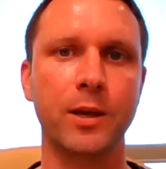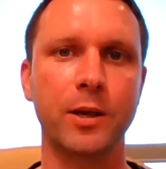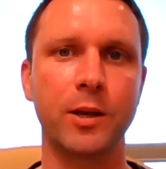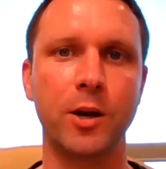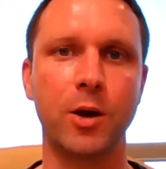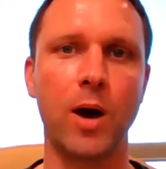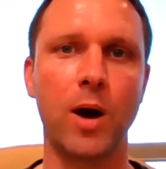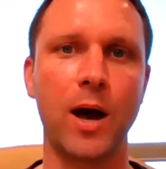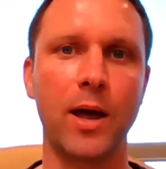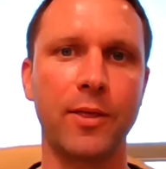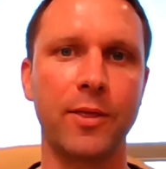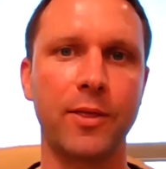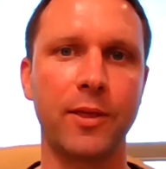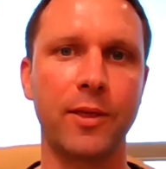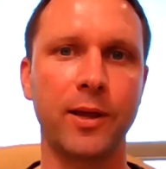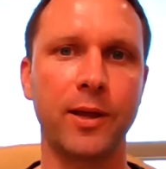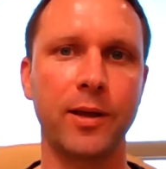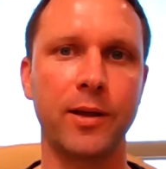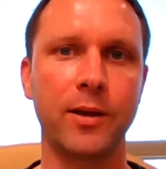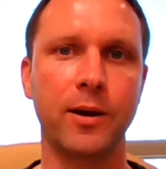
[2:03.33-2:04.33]
I
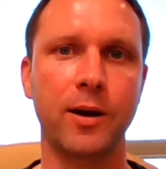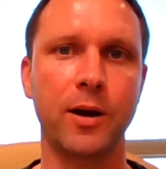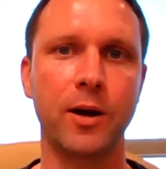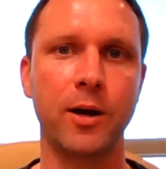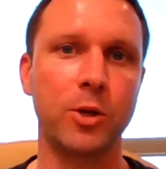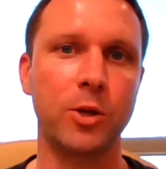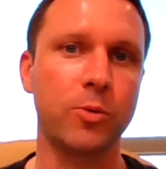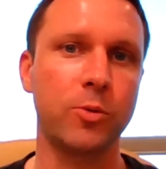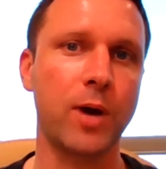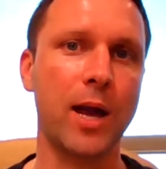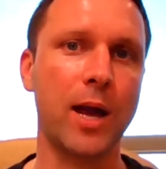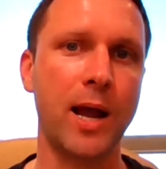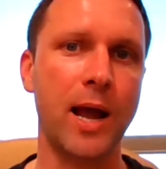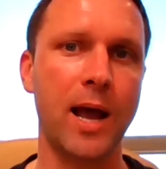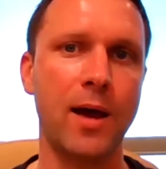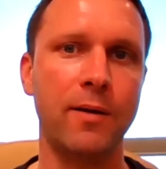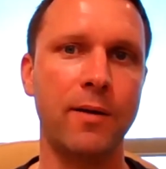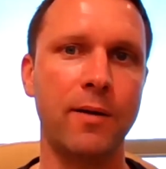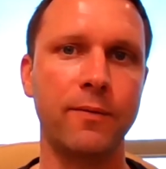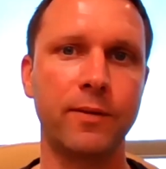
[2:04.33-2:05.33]
think you got to
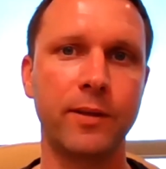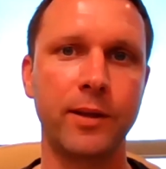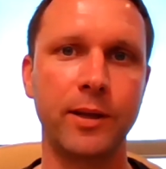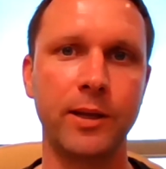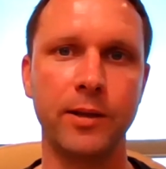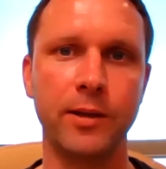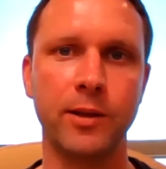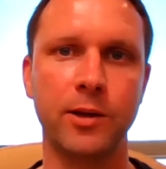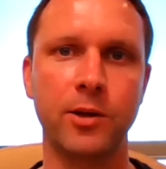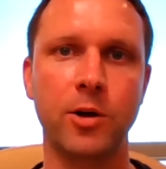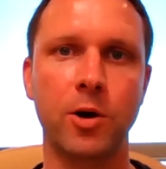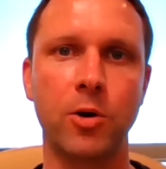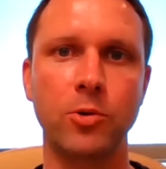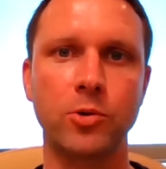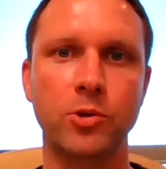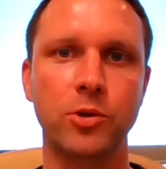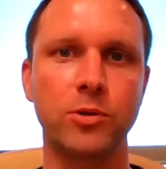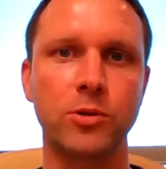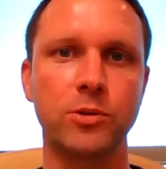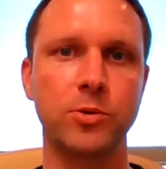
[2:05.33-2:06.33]
have the
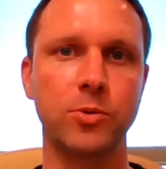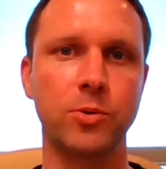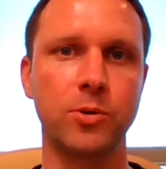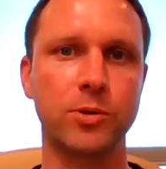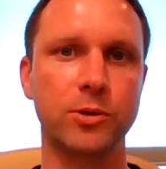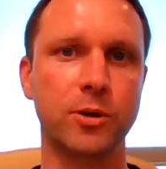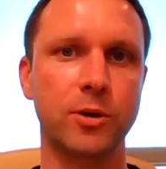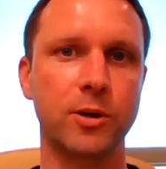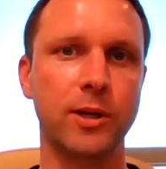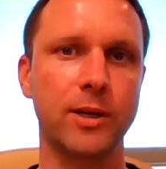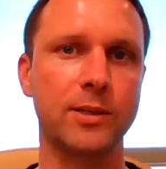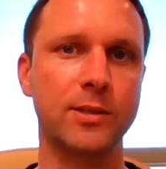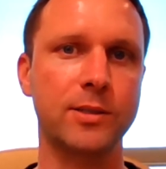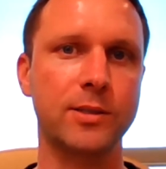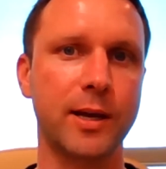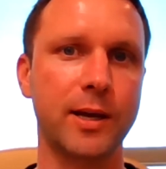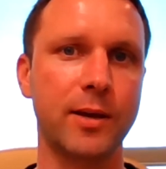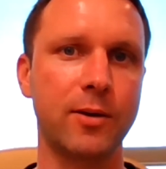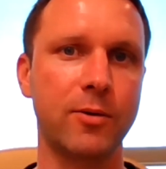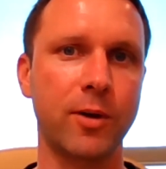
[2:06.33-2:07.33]
culture to a certain
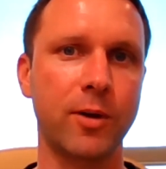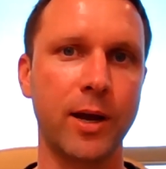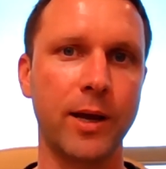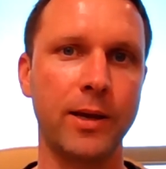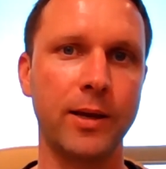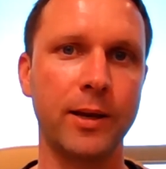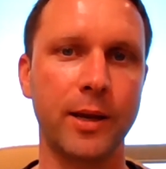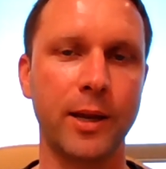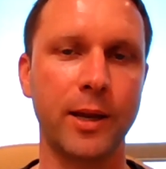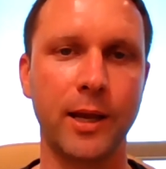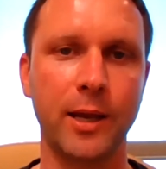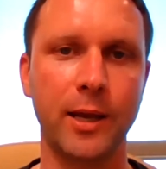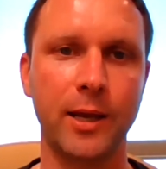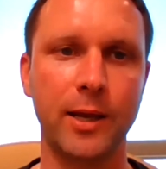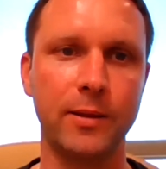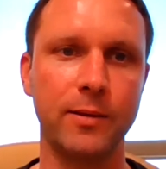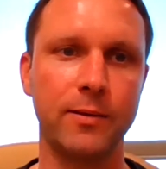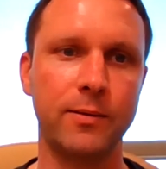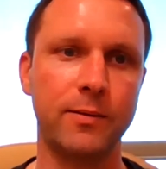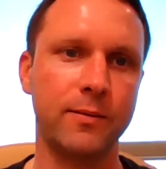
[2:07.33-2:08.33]
extent, right?
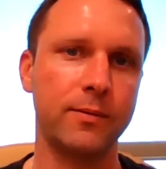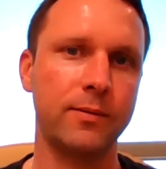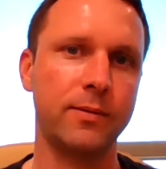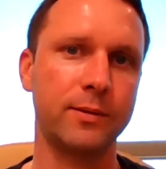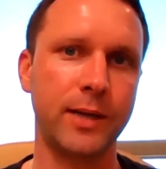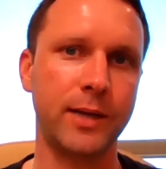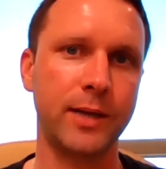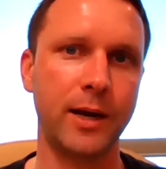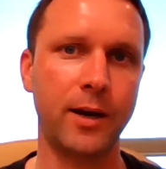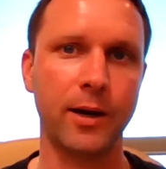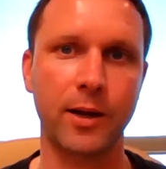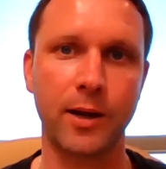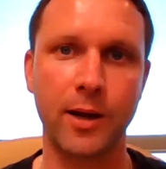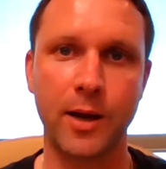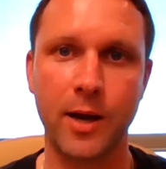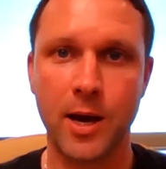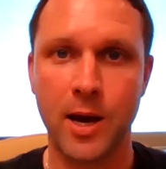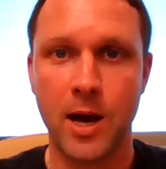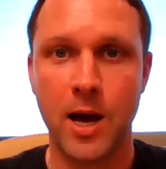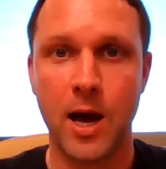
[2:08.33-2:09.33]
And
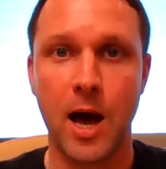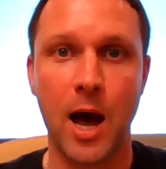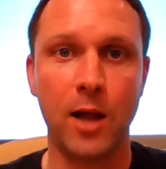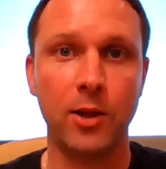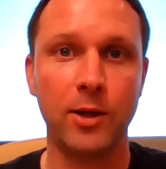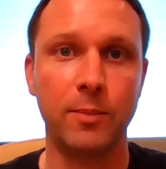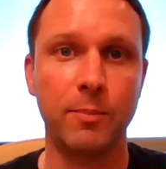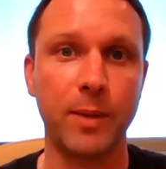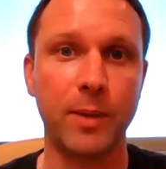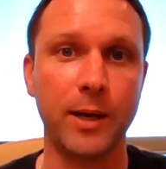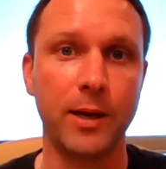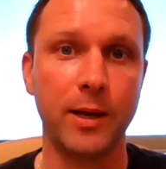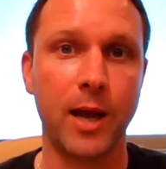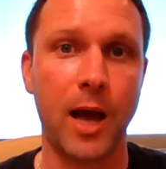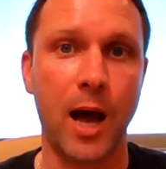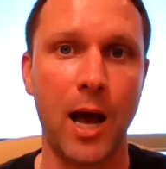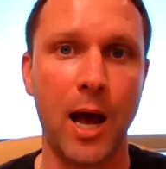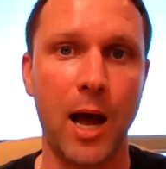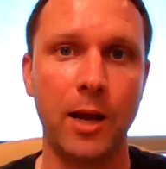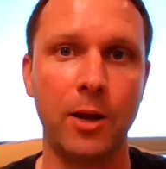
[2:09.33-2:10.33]
Derek, I'll
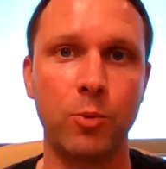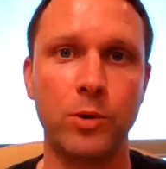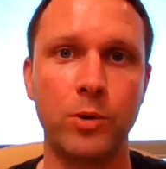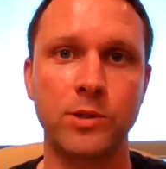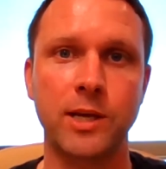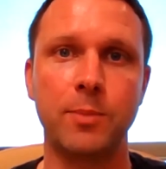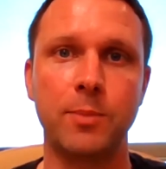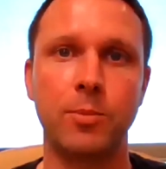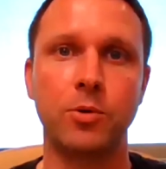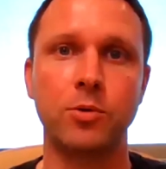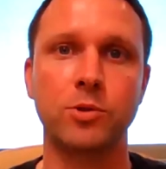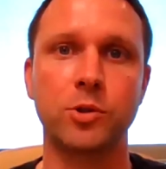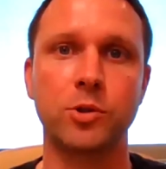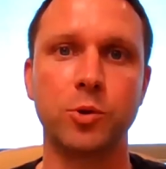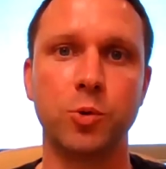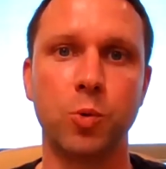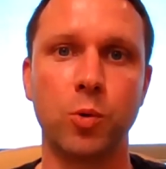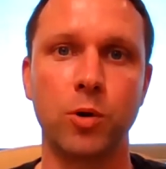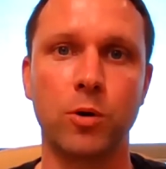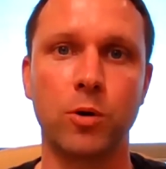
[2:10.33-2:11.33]
admit I was able
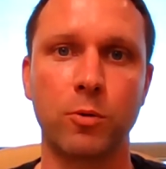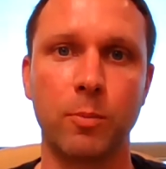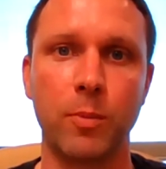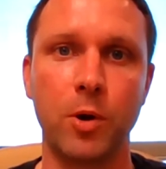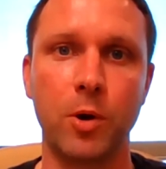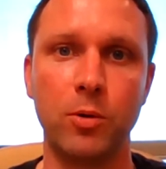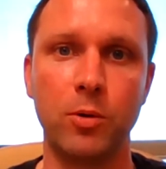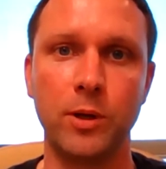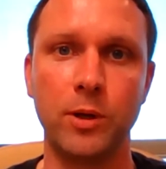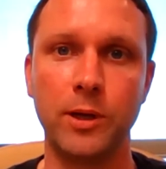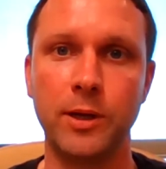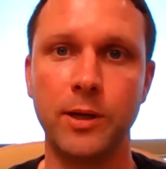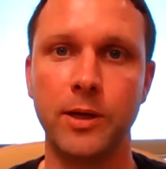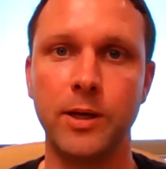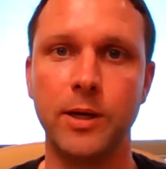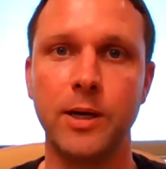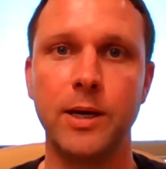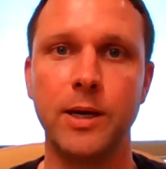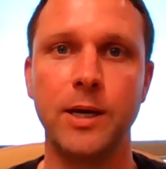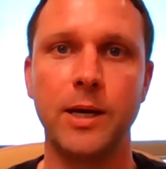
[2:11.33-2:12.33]
to work
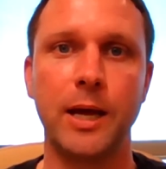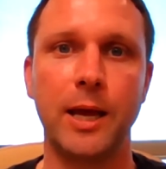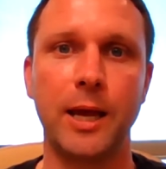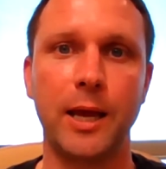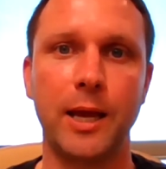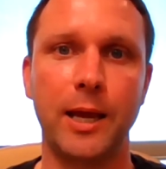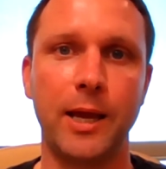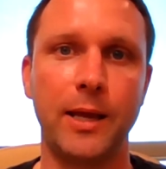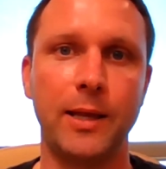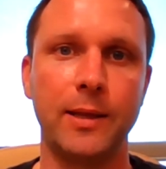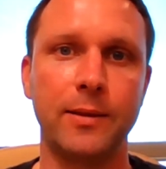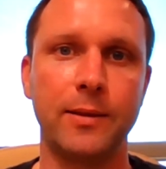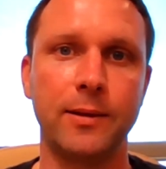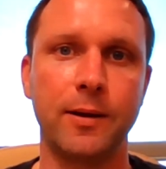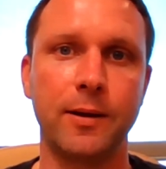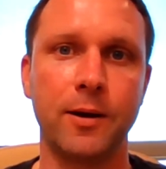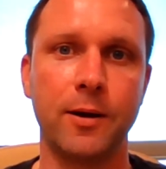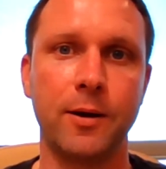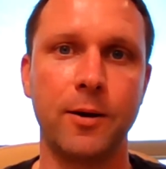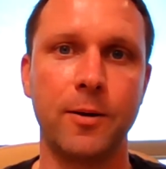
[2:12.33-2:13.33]
remotely, and